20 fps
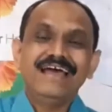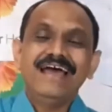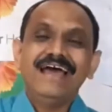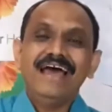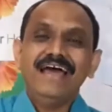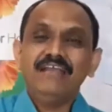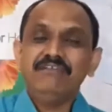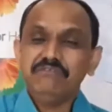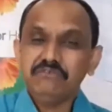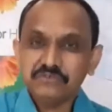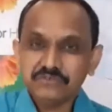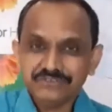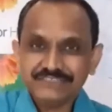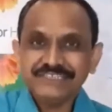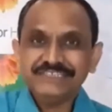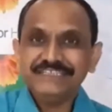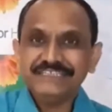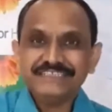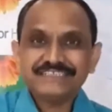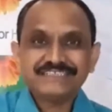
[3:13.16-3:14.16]
and if you
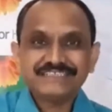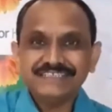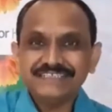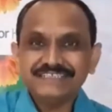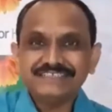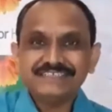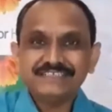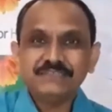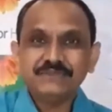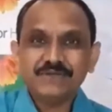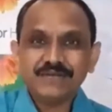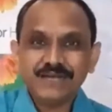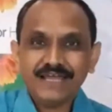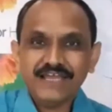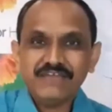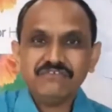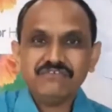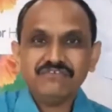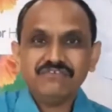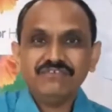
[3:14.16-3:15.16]
see these things in your
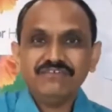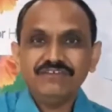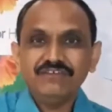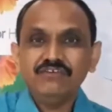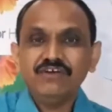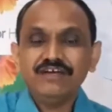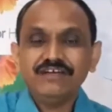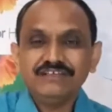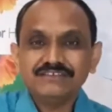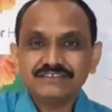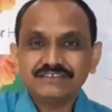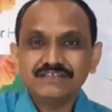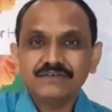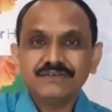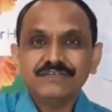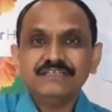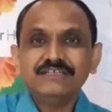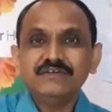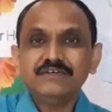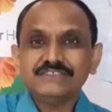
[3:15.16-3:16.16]
life, you
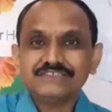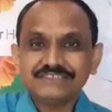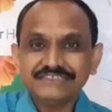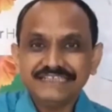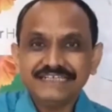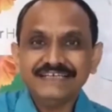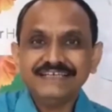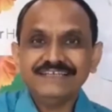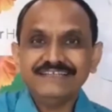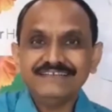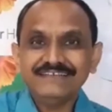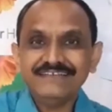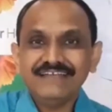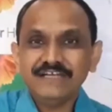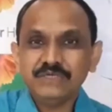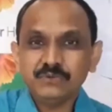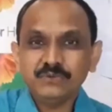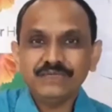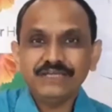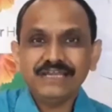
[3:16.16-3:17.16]
are seeing in
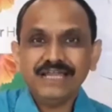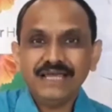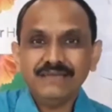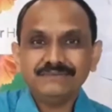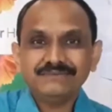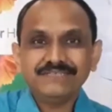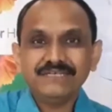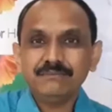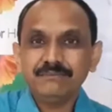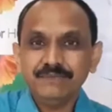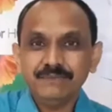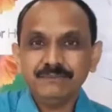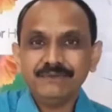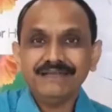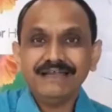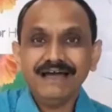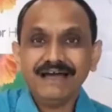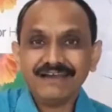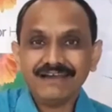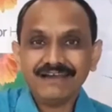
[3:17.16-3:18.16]
day-to-day lives that people
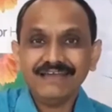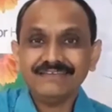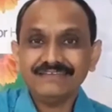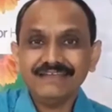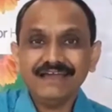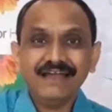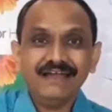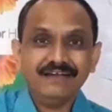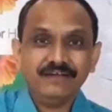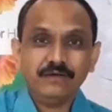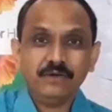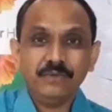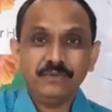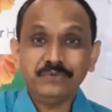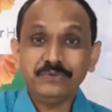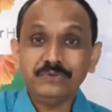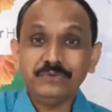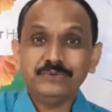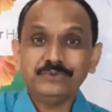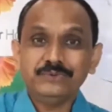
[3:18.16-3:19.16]
are like that around
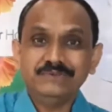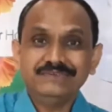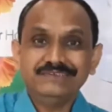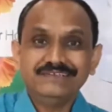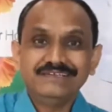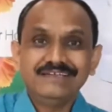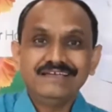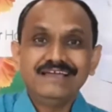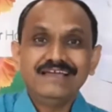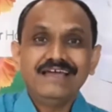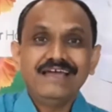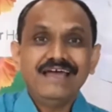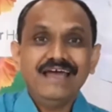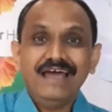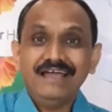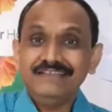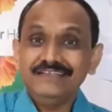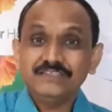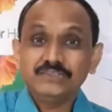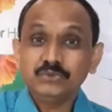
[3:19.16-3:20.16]
you,
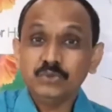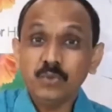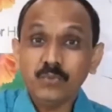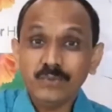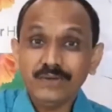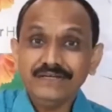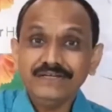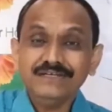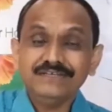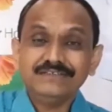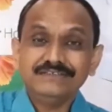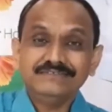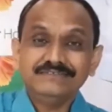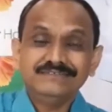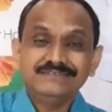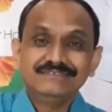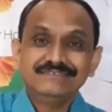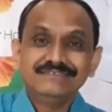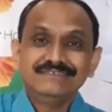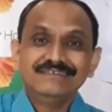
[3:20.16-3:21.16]
and there's no wonder.
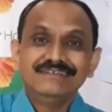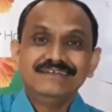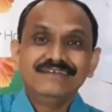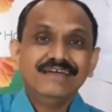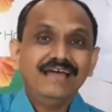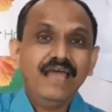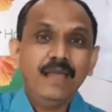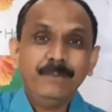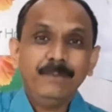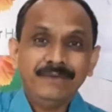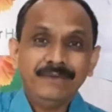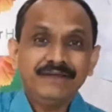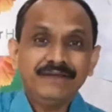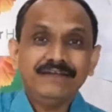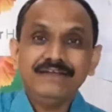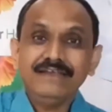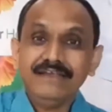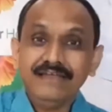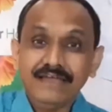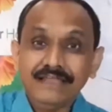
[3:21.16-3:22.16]

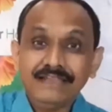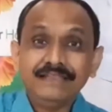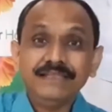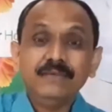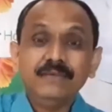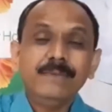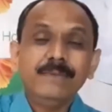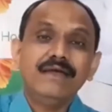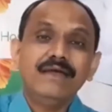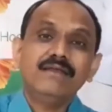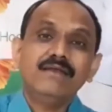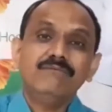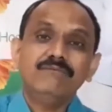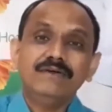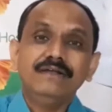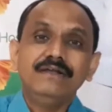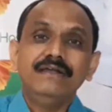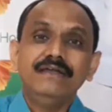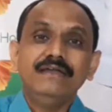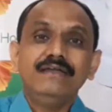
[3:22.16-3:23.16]
Apparently healthy man
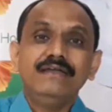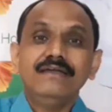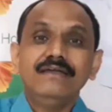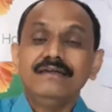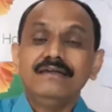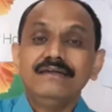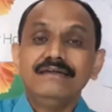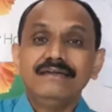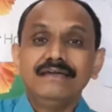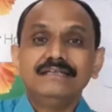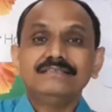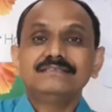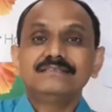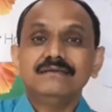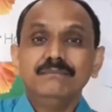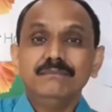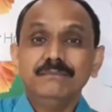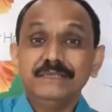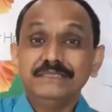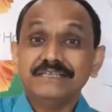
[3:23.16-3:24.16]
one day gets a
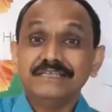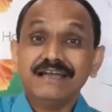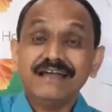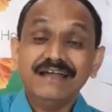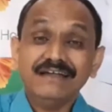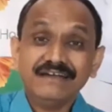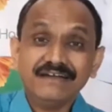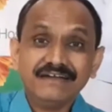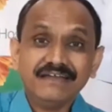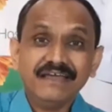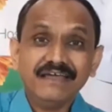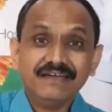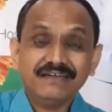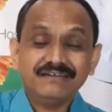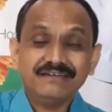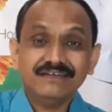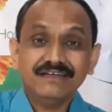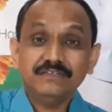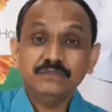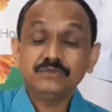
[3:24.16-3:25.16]
major heart
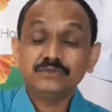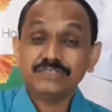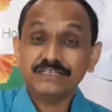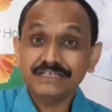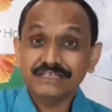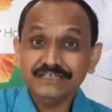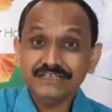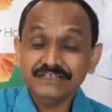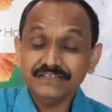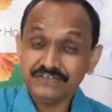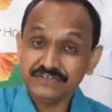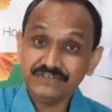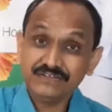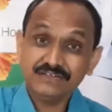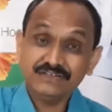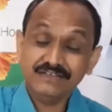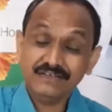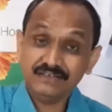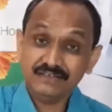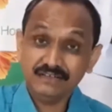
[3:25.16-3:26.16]
attack, and you suddenly hear
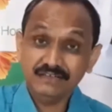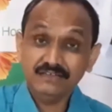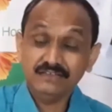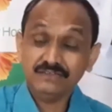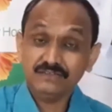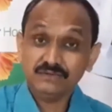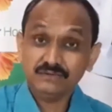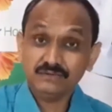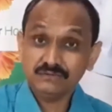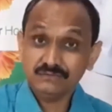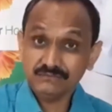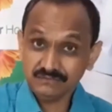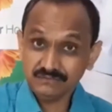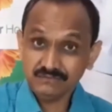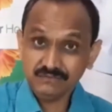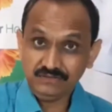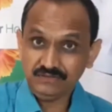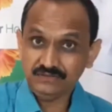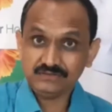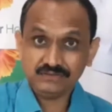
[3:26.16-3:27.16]
that he's
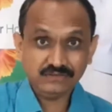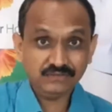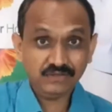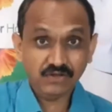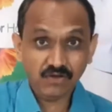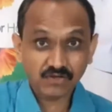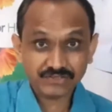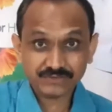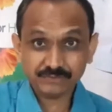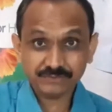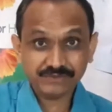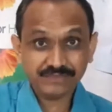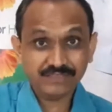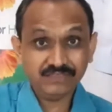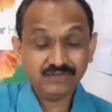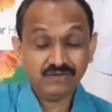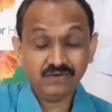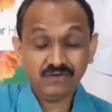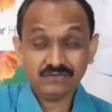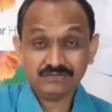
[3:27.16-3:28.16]
in the
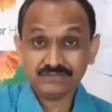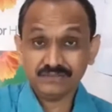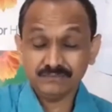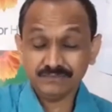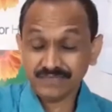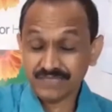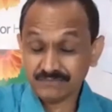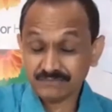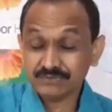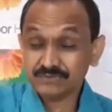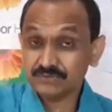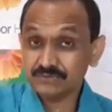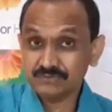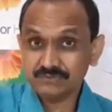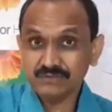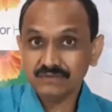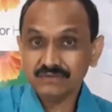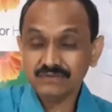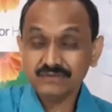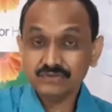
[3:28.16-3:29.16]
hospital, or sometimes you
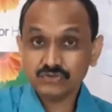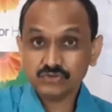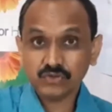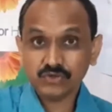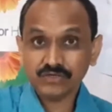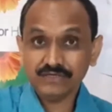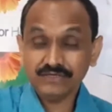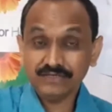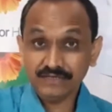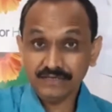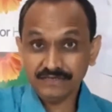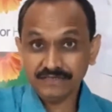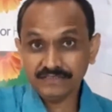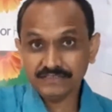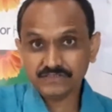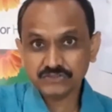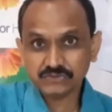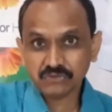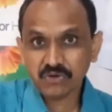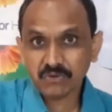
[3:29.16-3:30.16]
shockingly
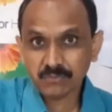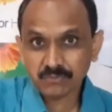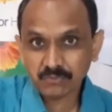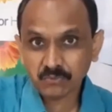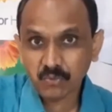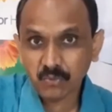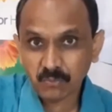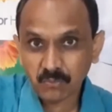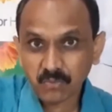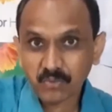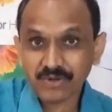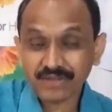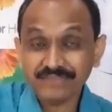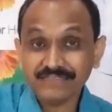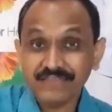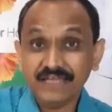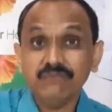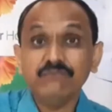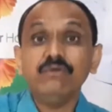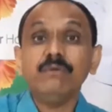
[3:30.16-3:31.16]
he's no more, and
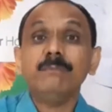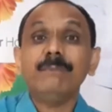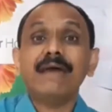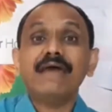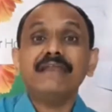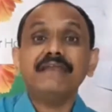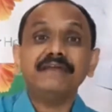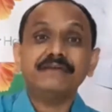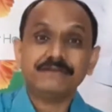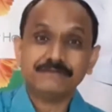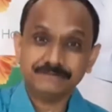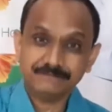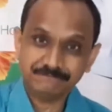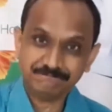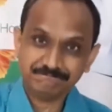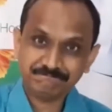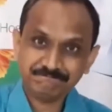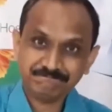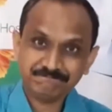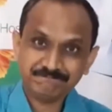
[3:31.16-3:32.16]
then we panic.
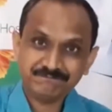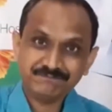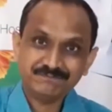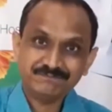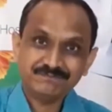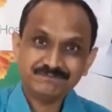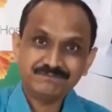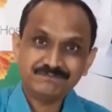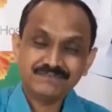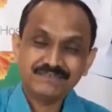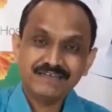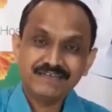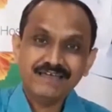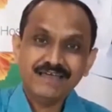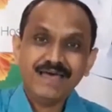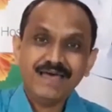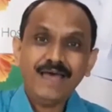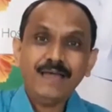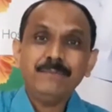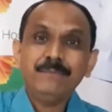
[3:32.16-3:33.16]

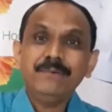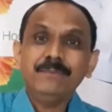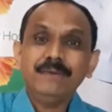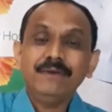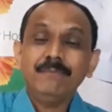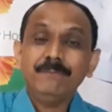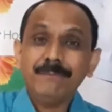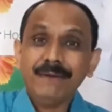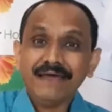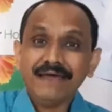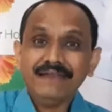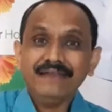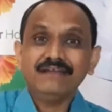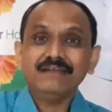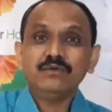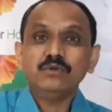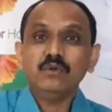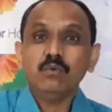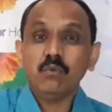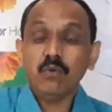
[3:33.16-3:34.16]
And people panic,
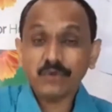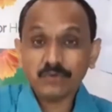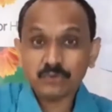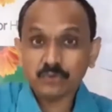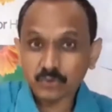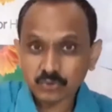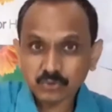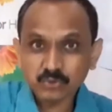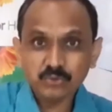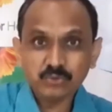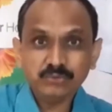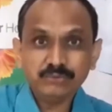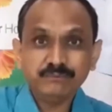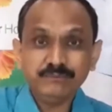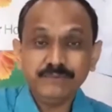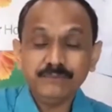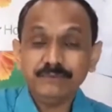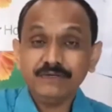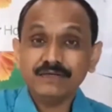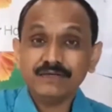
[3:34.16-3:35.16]
what to do.
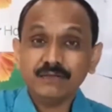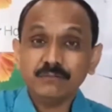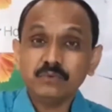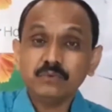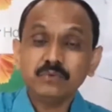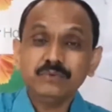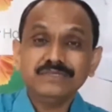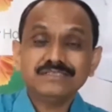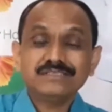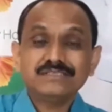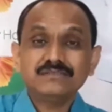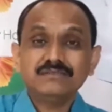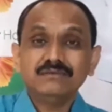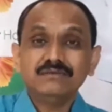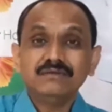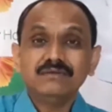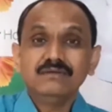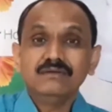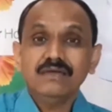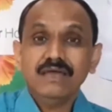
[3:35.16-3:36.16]
People come to us
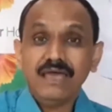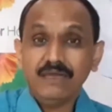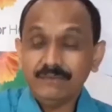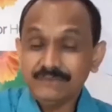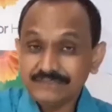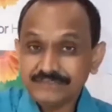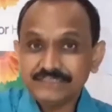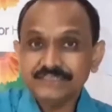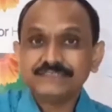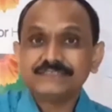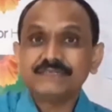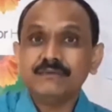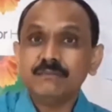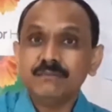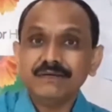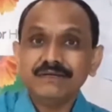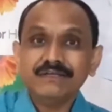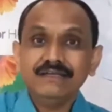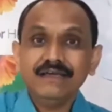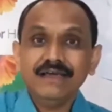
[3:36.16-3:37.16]
having seen
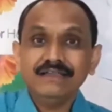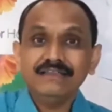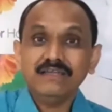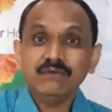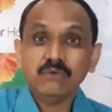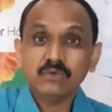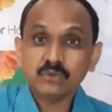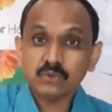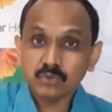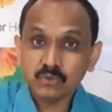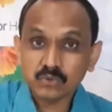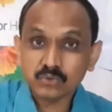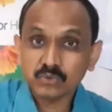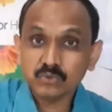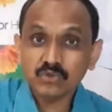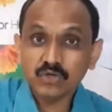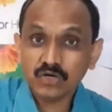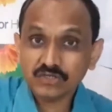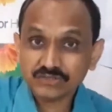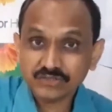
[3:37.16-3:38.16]
somebody, and they want to go through
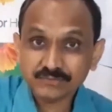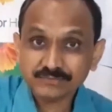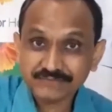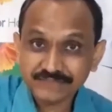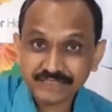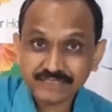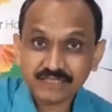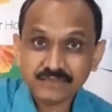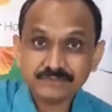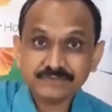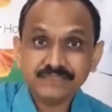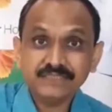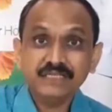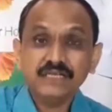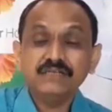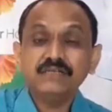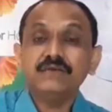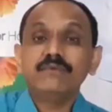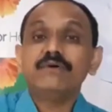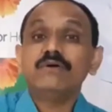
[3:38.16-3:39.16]
lots of checkups, and
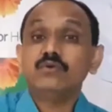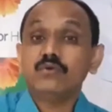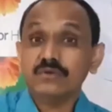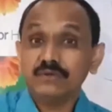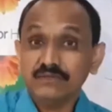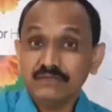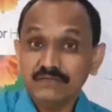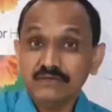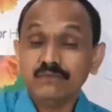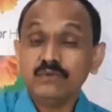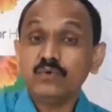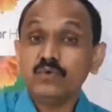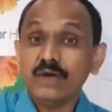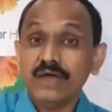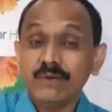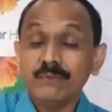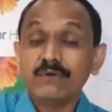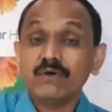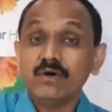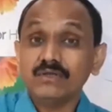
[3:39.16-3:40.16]
then they want to
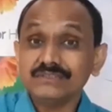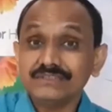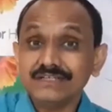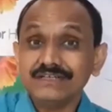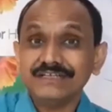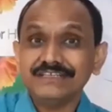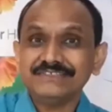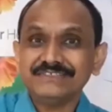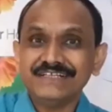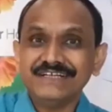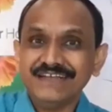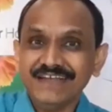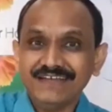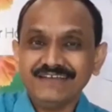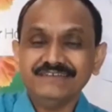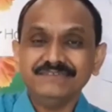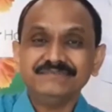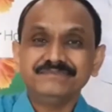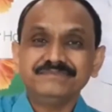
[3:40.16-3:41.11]
have a consultation done.